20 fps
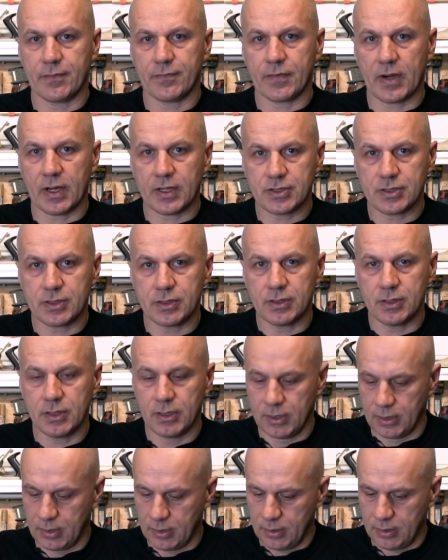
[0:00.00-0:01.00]
fraction,
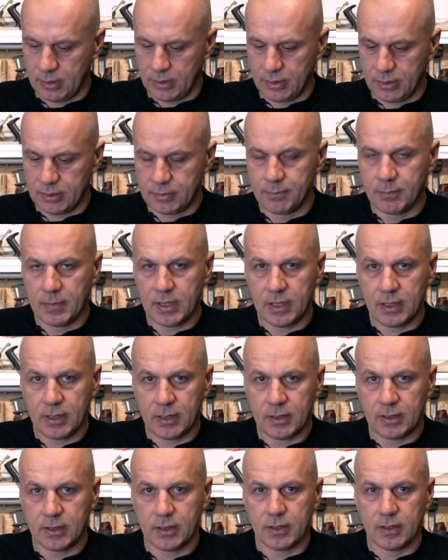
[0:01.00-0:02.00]
it
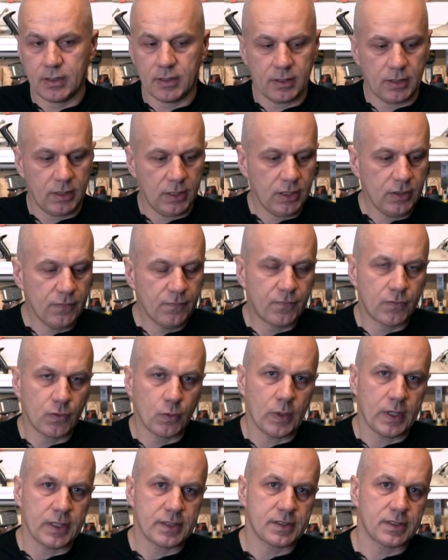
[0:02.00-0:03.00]
may
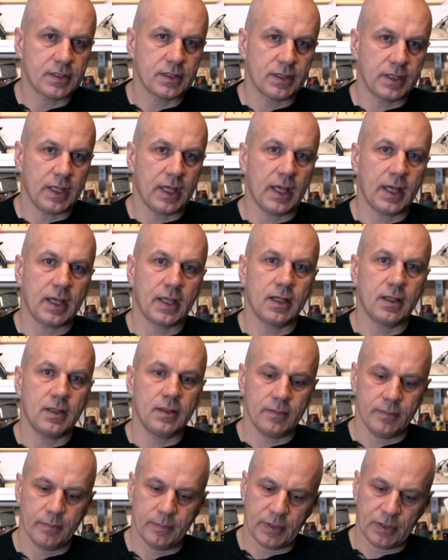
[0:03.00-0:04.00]
influence the
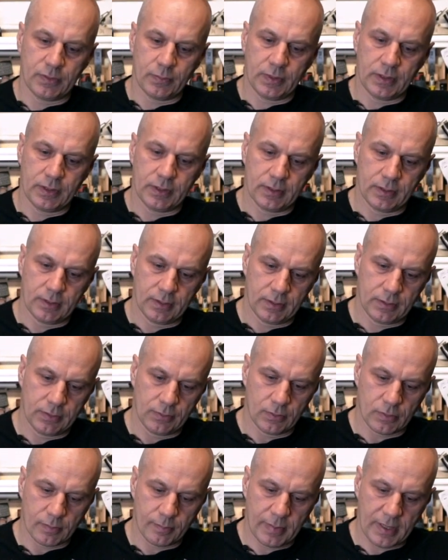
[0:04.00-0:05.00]
angle between
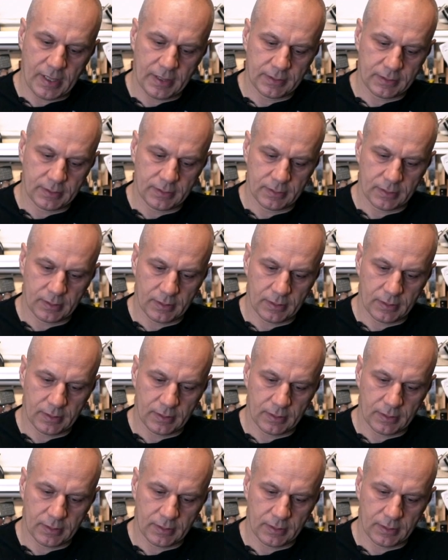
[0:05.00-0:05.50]
your bed